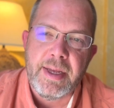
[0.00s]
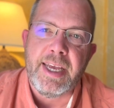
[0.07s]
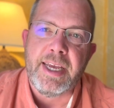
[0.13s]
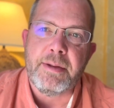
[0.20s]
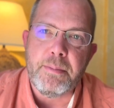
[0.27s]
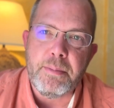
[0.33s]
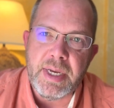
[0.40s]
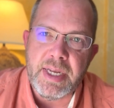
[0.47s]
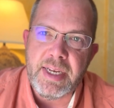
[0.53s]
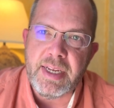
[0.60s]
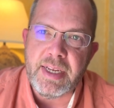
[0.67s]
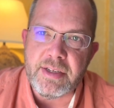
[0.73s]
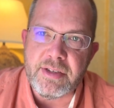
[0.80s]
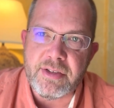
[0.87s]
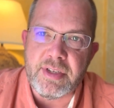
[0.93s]

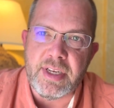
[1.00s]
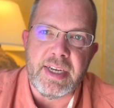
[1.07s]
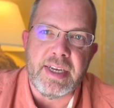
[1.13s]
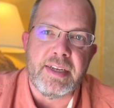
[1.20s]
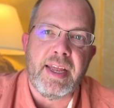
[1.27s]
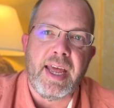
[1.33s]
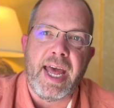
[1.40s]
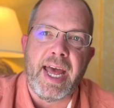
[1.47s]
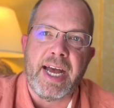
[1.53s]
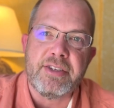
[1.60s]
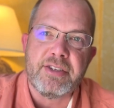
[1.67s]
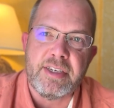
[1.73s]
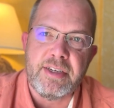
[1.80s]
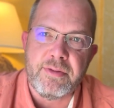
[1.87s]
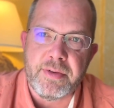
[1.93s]
admitting his sin,
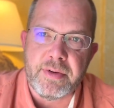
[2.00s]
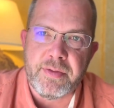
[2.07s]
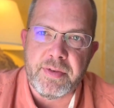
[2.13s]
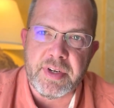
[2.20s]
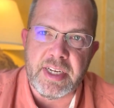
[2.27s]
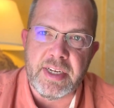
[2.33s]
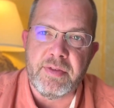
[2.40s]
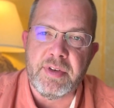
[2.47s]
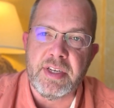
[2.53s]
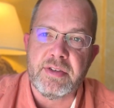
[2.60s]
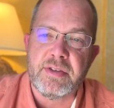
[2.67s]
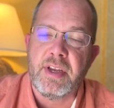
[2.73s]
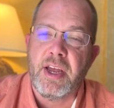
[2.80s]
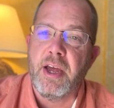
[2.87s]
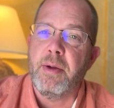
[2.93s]
asking for
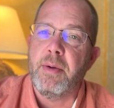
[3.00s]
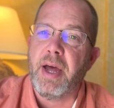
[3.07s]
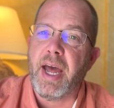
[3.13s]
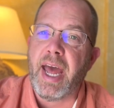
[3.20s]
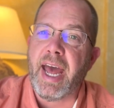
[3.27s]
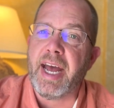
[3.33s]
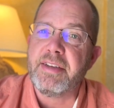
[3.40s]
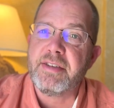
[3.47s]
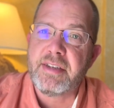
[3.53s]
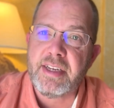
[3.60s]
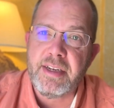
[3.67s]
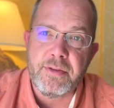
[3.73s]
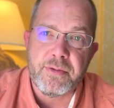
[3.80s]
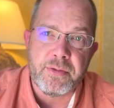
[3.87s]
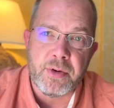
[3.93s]
forgiveness,
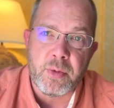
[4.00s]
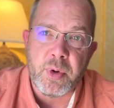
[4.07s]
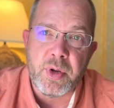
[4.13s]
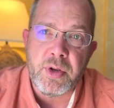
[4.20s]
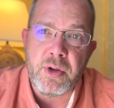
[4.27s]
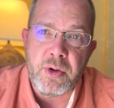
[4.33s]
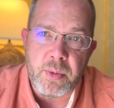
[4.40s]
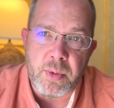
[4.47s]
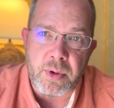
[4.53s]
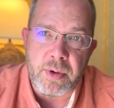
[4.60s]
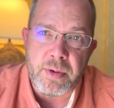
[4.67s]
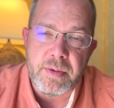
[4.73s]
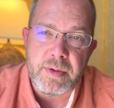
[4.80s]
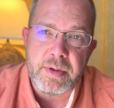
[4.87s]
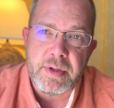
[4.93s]
asking for
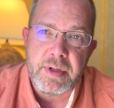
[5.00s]
renewal,